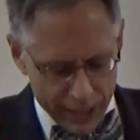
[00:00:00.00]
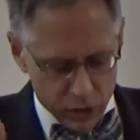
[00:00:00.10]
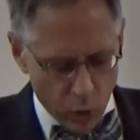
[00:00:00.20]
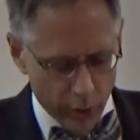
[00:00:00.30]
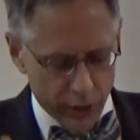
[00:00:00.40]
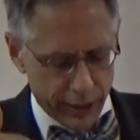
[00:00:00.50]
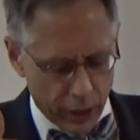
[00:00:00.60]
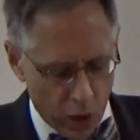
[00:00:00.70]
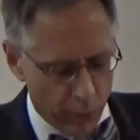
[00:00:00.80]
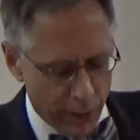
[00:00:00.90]
toil and
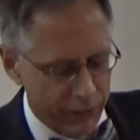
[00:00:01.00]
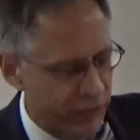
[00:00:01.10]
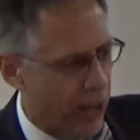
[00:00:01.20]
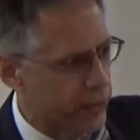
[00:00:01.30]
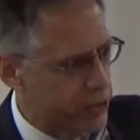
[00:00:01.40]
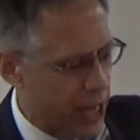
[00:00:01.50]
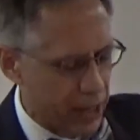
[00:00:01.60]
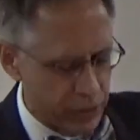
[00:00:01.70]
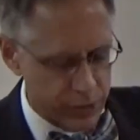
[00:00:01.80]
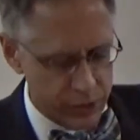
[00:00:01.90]
all my father's
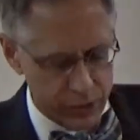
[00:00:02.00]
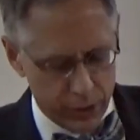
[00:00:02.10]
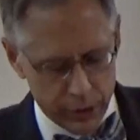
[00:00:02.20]
house.